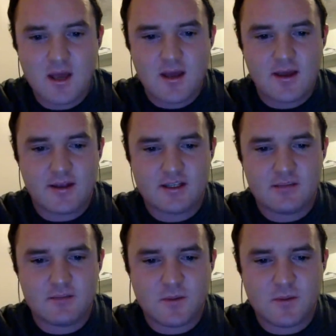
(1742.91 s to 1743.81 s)
That
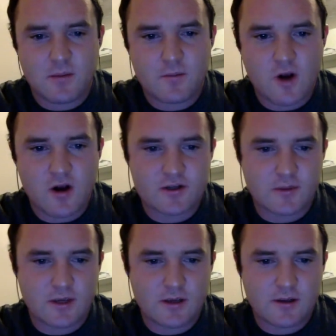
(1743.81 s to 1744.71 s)
seems about
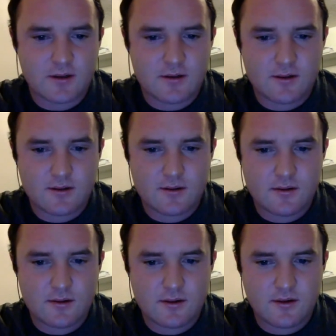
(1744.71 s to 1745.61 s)
approximate.
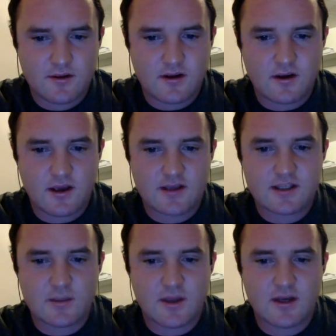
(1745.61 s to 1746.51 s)
An
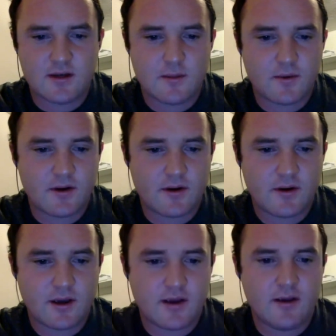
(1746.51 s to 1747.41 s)
estimated number,
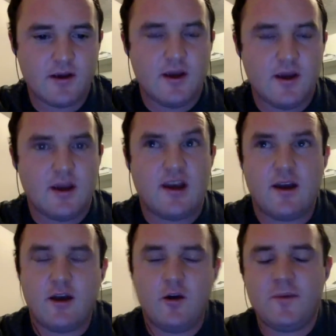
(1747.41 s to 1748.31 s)
okay.
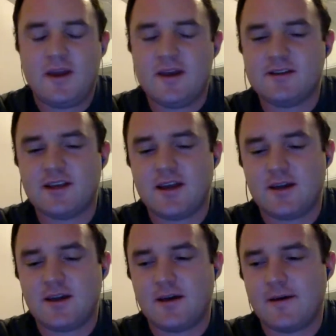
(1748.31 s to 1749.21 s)
I hope he has
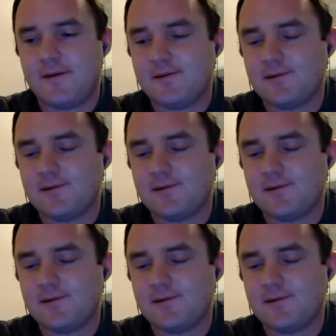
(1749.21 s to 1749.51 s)
like a